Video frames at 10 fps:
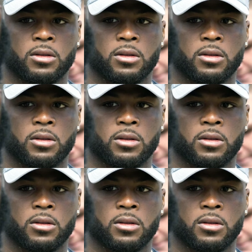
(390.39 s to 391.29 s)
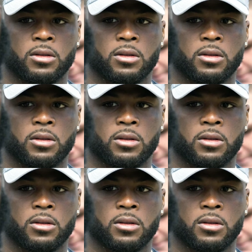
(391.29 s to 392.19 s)

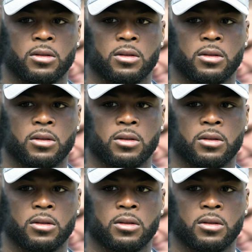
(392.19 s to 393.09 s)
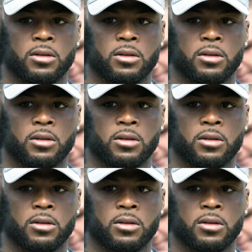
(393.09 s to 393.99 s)

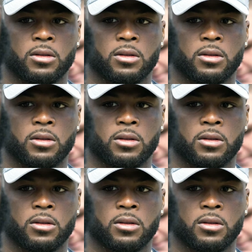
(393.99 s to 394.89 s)
This is a still picture; no speech is visible.